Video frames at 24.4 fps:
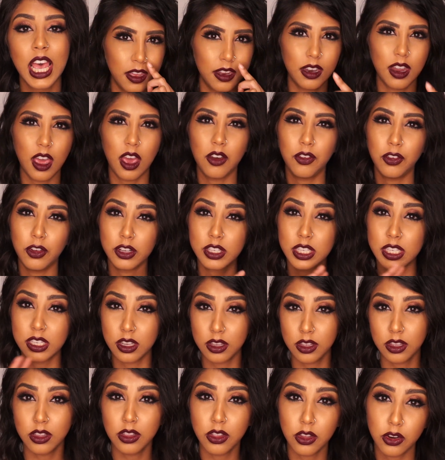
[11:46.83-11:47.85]
Now, if you're
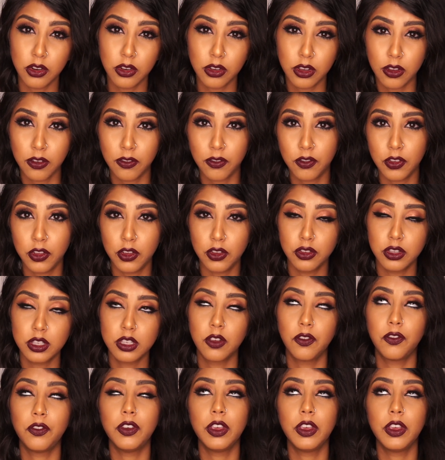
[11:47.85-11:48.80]
still a little confused,